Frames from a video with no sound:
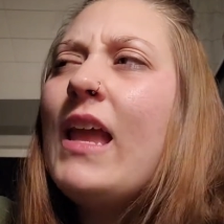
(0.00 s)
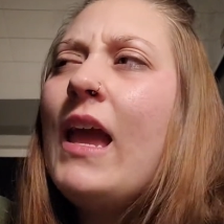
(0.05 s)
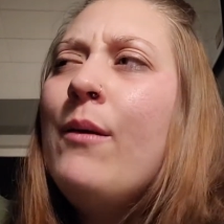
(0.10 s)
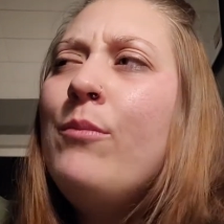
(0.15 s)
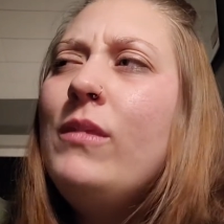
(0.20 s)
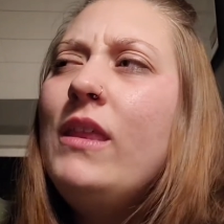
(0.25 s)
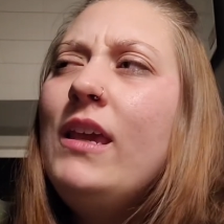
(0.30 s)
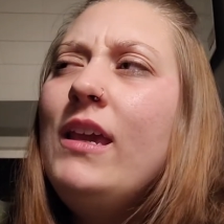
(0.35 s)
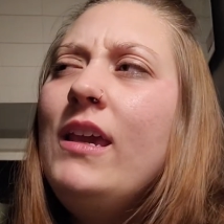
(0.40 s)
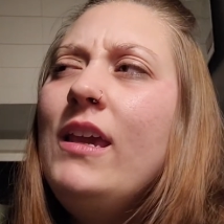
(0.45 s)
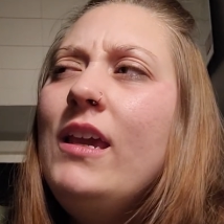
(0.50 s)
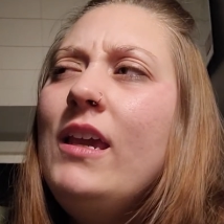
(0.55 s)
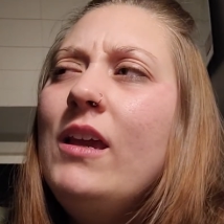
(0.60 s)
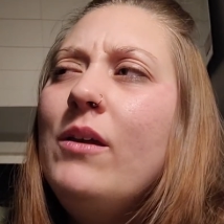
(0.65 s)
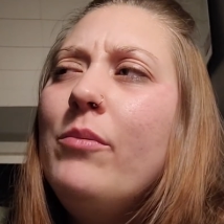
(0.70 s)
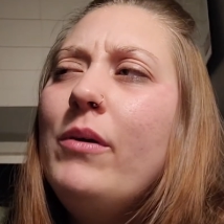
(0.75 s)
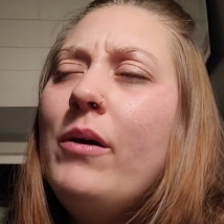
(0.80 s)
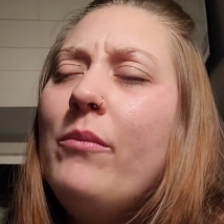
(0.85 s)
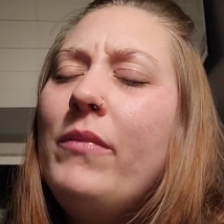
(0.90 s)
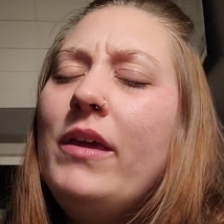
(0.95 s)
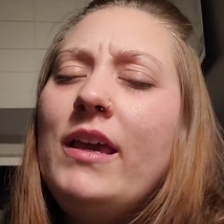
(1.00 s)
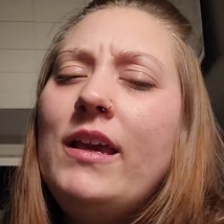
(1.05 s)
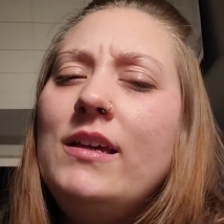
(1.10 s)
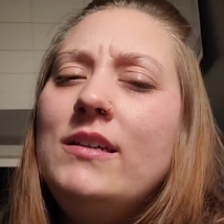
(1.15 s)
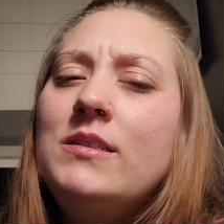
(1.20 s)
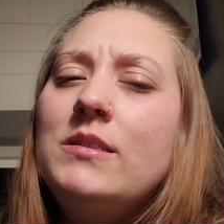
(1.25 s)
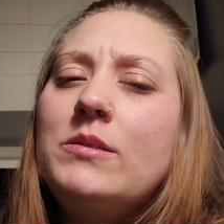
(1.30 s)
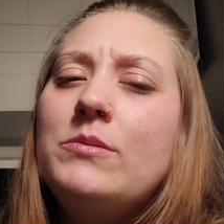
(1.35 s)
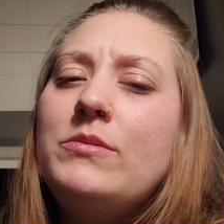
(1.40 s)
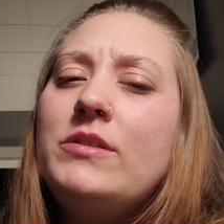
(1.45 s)
I'm thinking about
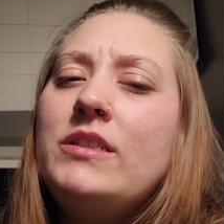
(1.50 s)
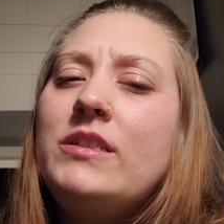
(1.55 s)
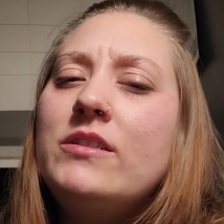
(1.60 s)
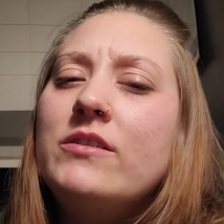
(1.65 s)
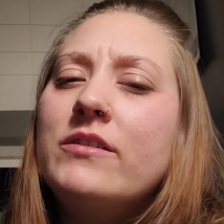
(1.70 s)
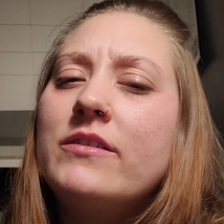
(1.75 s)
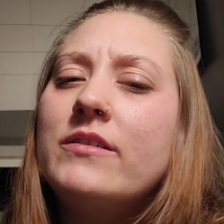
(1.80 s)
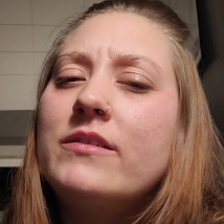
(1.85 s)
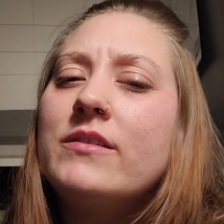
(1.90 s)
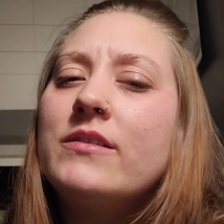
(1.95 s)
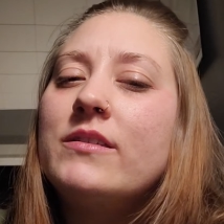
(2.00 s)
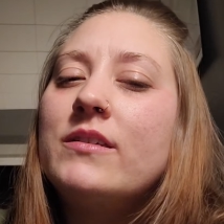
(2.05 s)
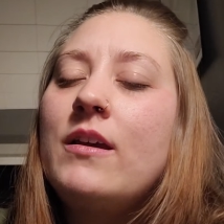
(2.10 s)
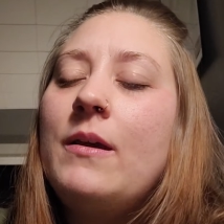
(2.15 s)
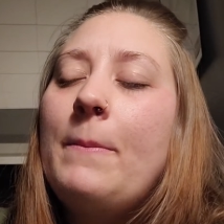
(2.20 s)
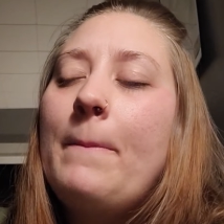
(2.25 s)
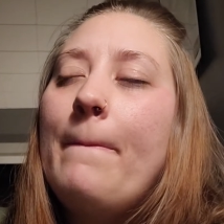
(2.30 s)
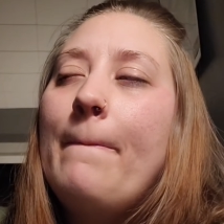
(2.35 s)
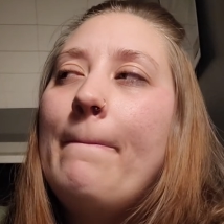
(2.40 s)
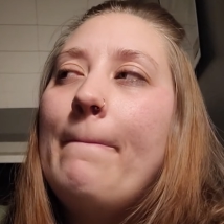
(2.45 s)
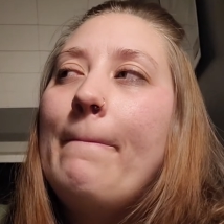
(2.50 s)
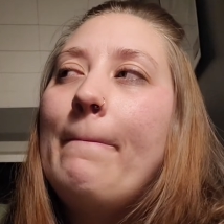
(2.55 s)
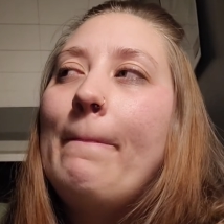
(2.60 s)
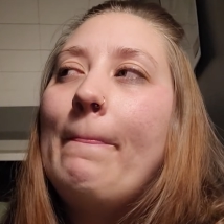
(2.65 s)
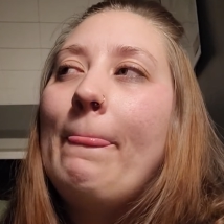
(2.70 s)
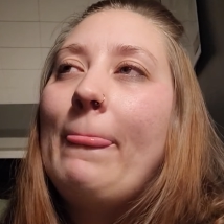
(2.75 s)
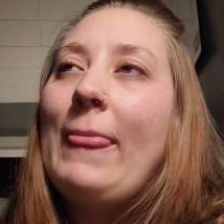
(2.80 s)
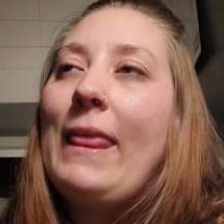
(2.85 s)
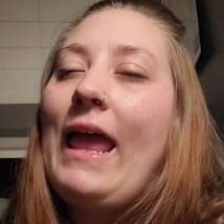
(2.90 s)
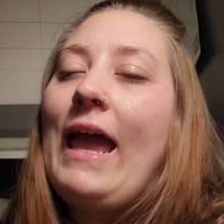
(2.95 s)
making some desserts.
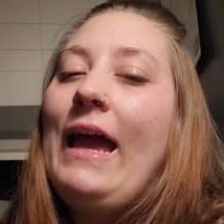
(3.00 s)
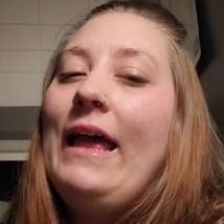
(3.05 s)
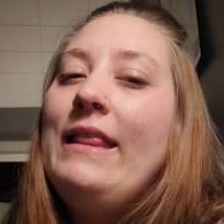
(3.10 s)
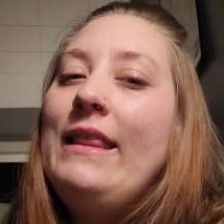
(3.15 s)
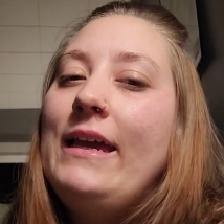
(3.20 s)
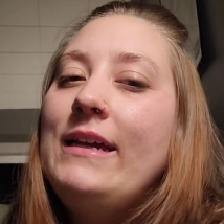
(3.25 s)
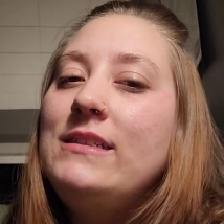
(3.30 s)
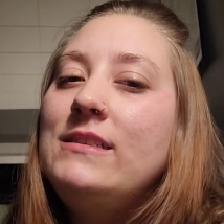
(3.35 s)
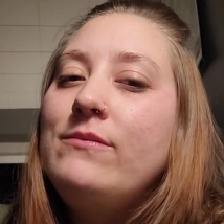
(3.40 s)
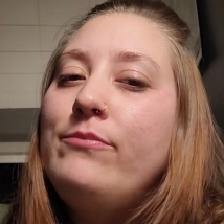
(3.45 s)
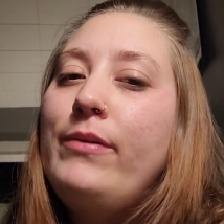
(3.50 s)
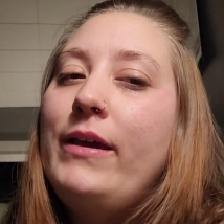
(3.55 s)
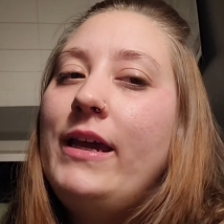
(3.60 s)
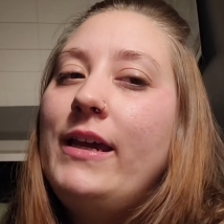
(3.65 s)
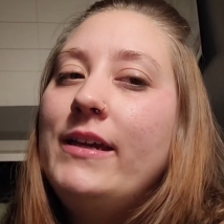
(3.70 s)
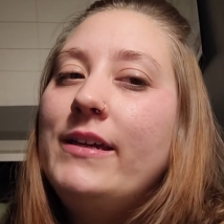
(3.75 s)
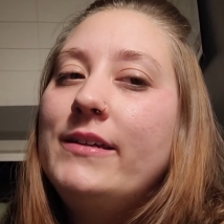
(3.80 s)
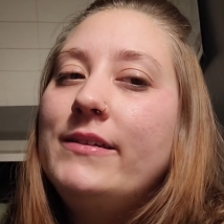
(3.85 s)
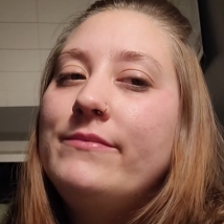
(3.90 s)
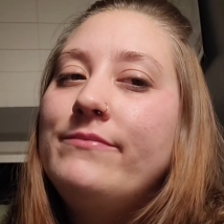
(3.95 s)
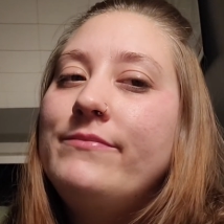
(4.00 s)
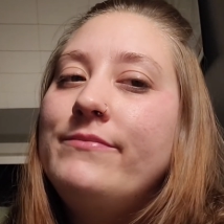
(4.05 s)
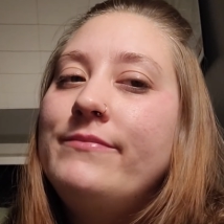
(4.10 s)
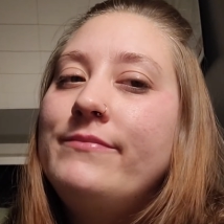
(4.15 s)
I like to bake.